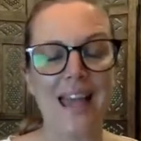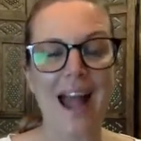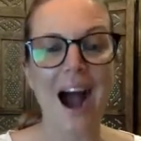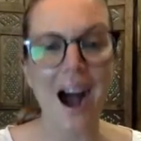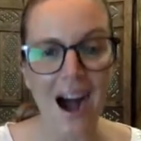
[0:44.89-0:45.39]

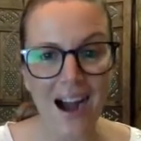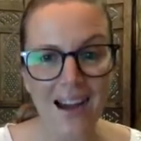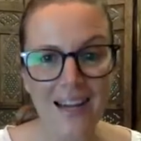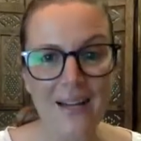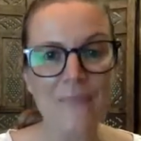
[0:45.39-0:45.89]

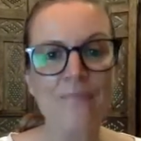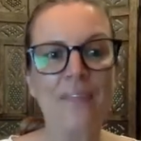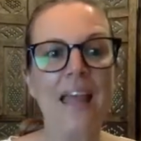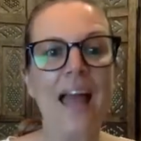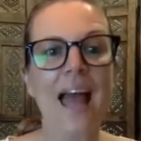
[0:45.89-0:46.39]
hi
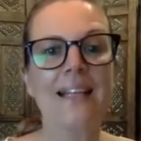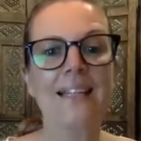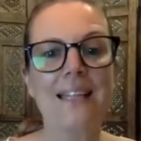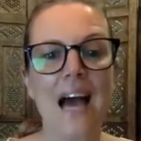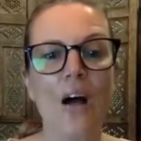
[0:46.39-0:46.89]

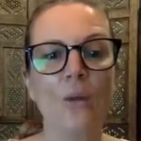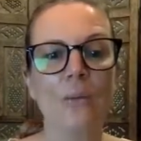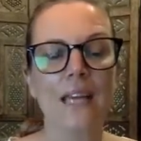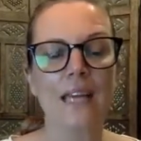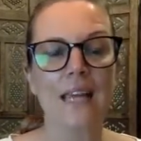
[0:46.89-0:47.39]
and tell
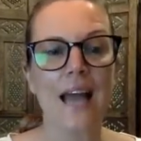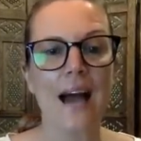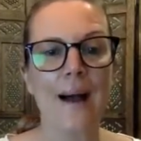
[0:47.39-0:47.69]
me